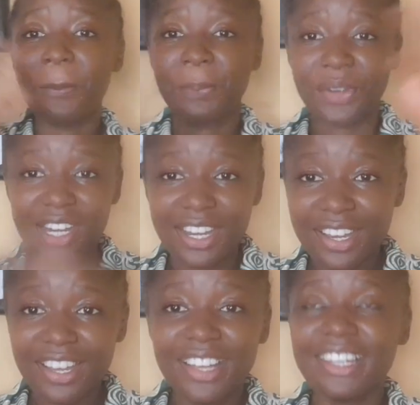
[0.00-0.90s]
pre,
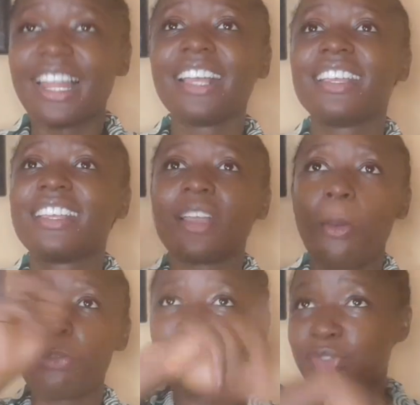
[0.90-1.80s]
like
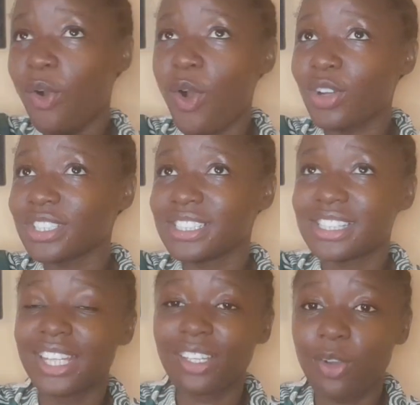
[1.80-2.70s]
before the
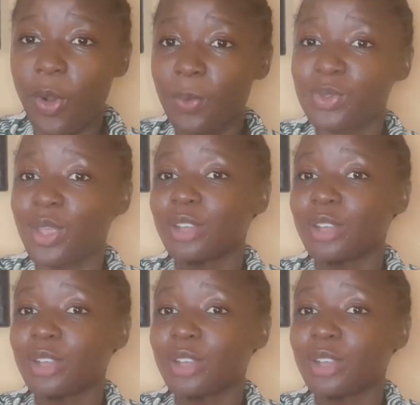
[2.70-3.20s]
thing comes,